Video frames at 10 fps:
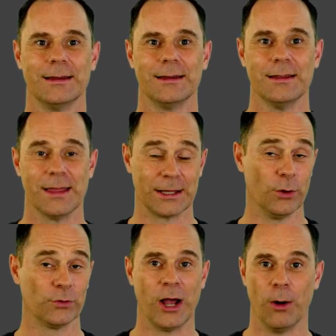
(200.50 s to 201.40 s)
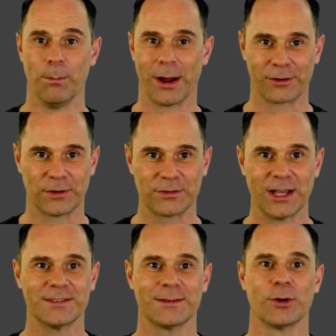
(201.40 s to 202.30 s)
They can also help Microsoft
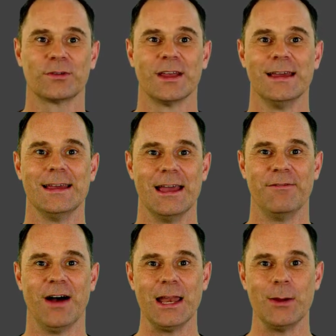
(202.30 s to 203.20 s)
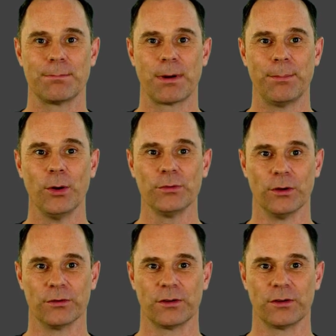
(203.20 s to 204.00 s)
customers evaluate proposals